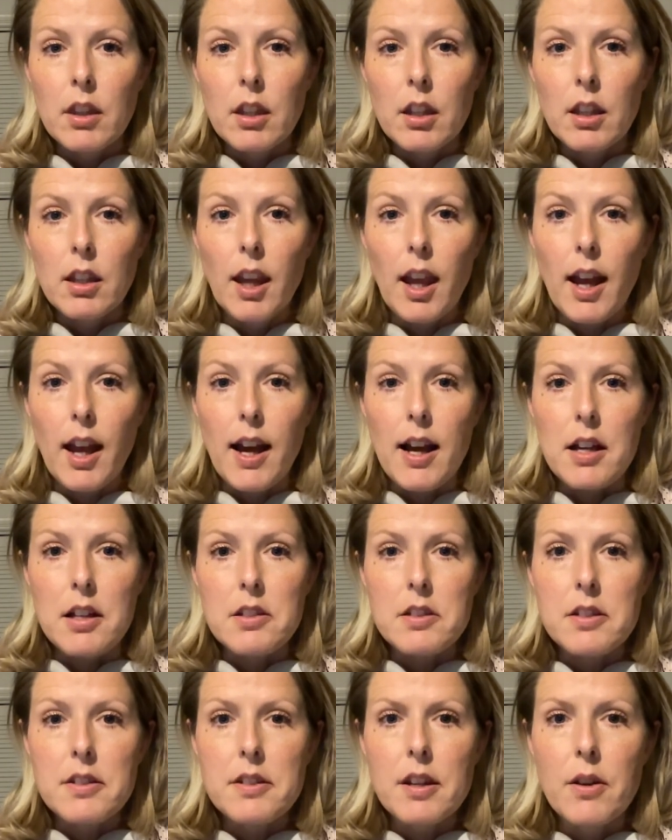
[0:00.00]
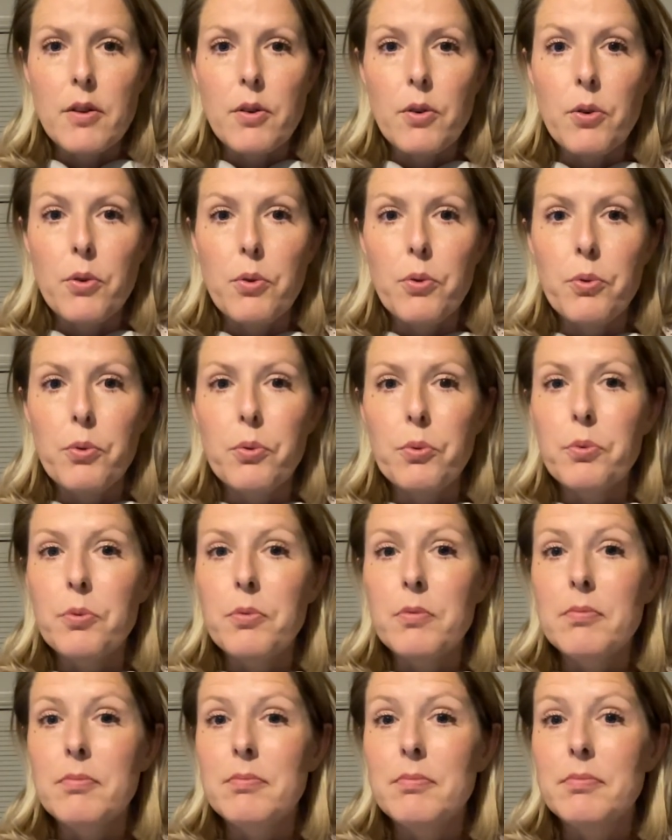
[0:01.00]
Yeah, so
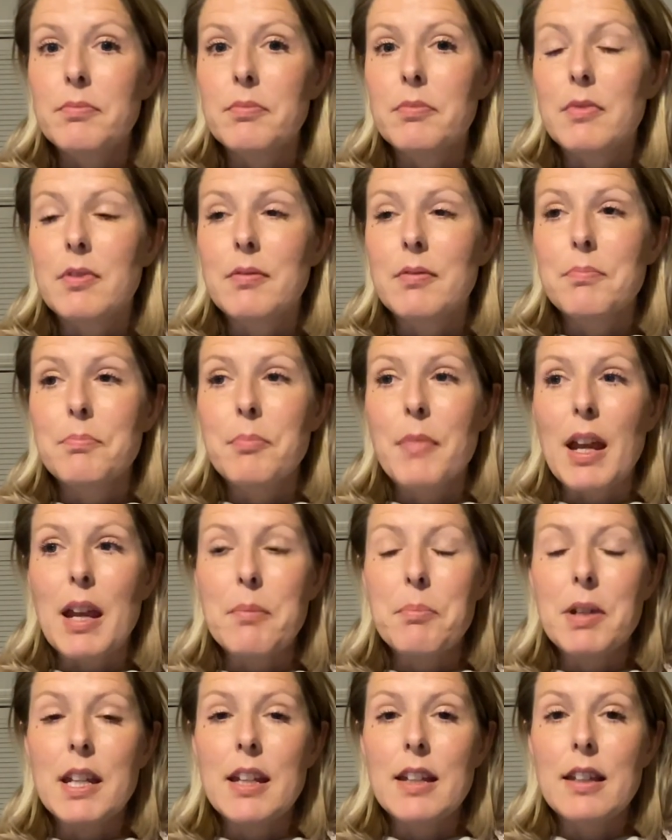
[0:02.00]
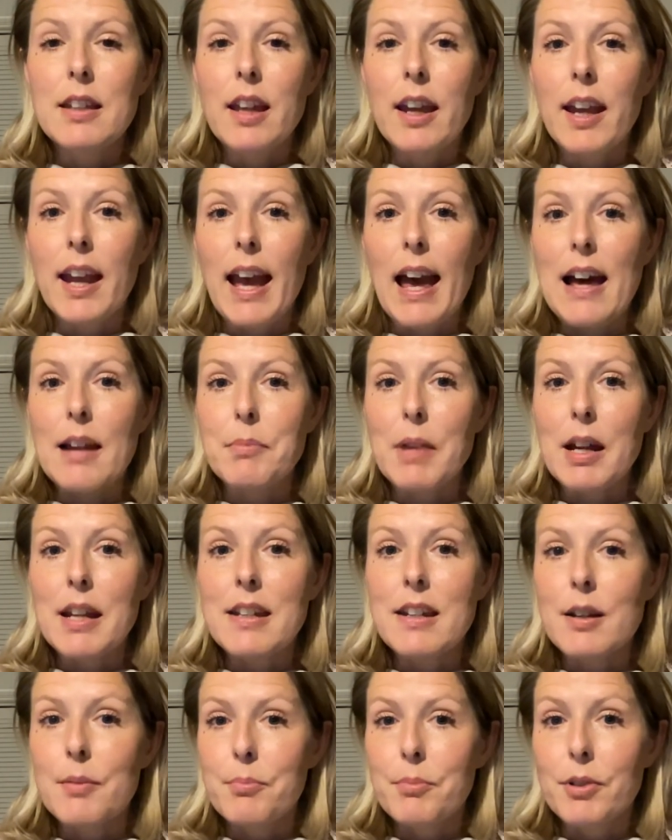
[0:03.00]
maybe they had my
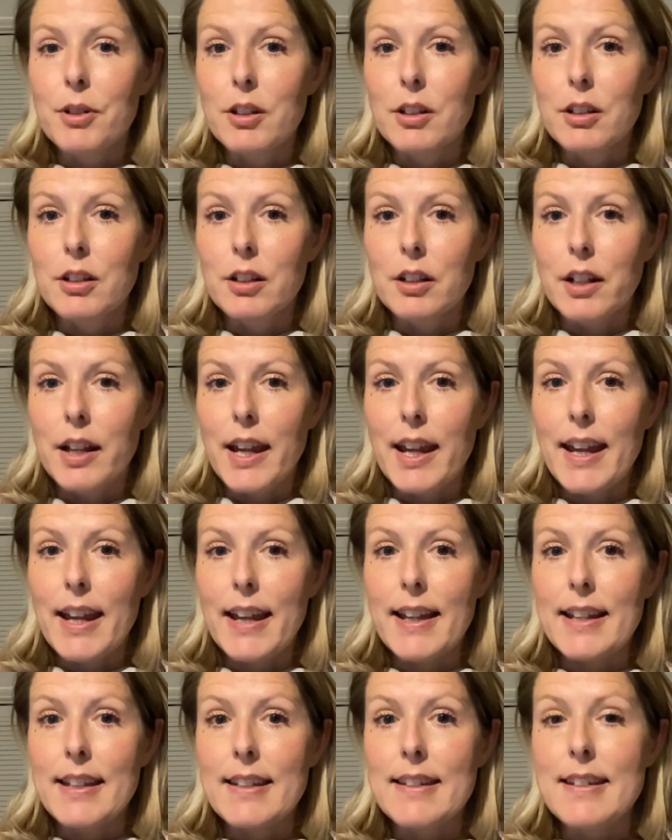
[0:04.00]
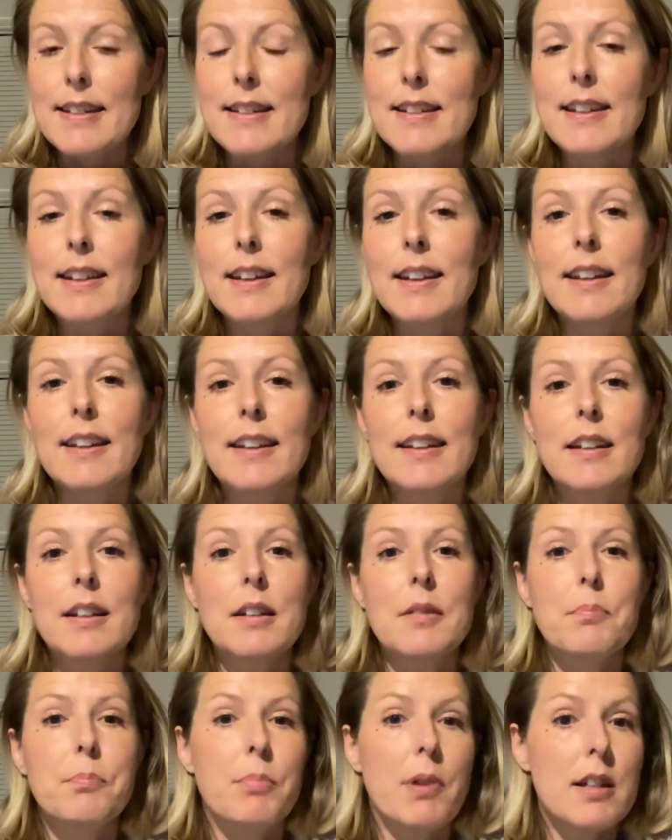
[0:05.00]
number and
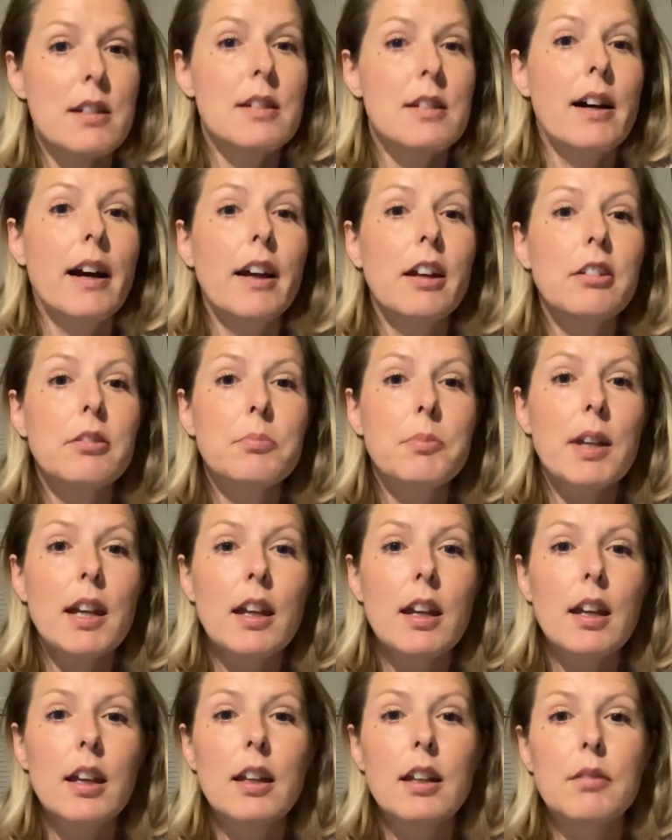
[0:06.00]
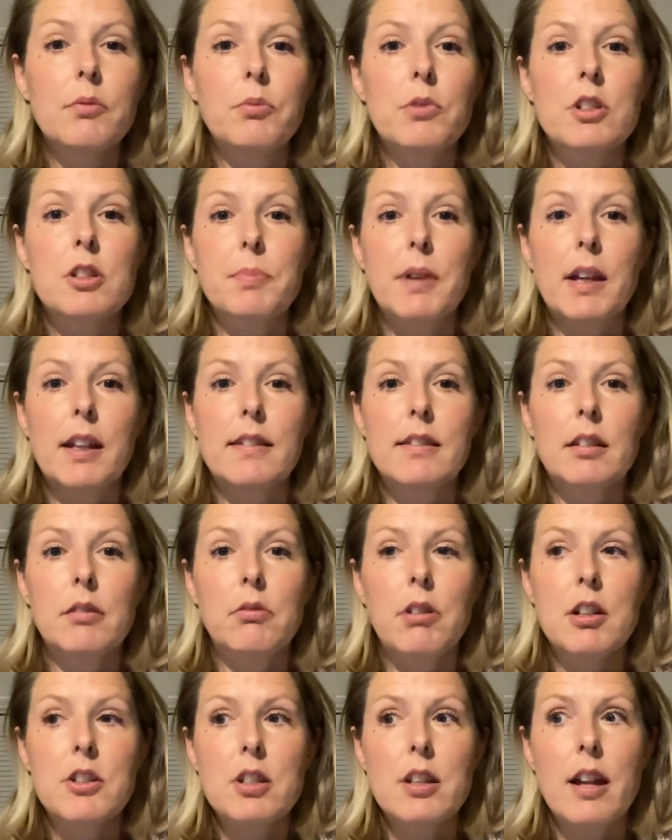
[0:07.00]
but dialed me, which begs the
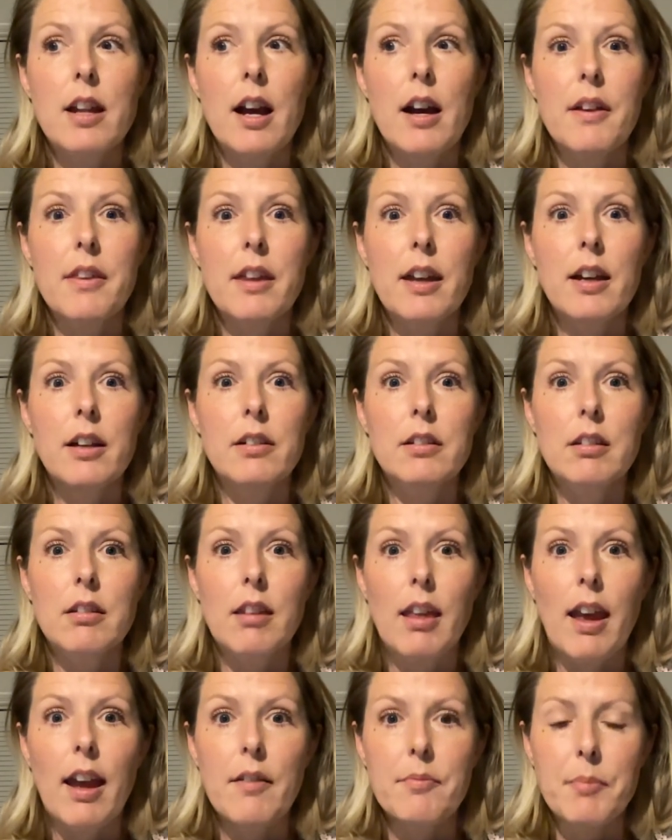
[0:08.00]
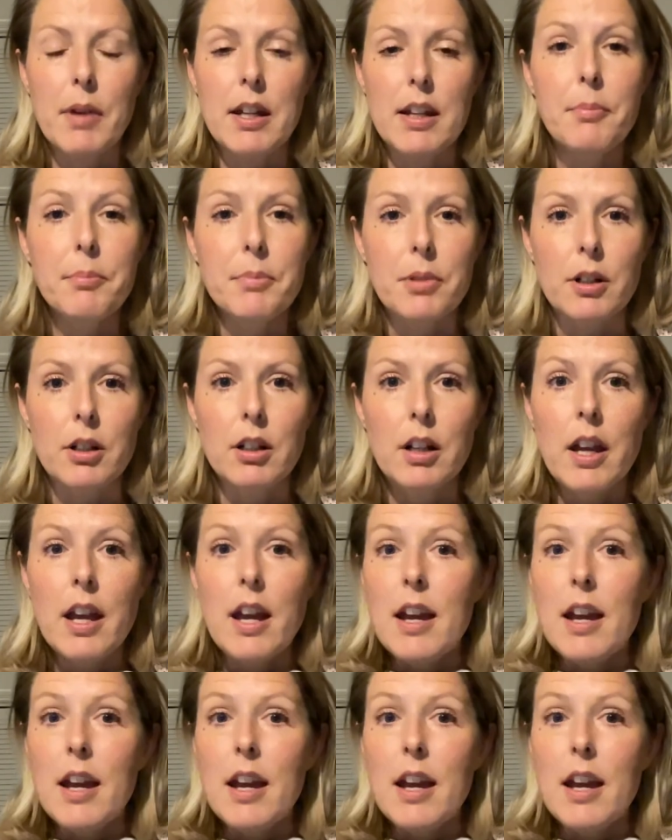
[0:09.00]
question, how the hell do they have my number?